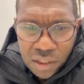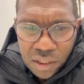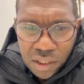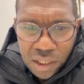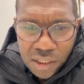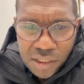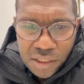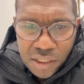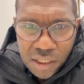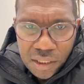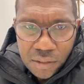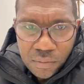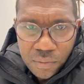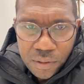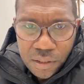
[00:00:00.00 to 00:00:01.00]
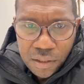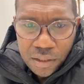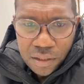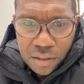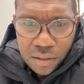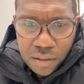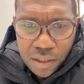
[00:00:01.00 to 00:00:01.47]
Last night when
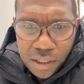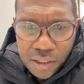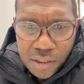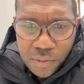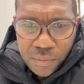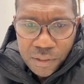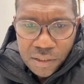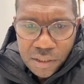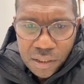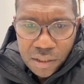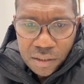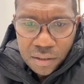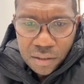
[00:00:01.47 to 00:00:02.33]
the lights went up.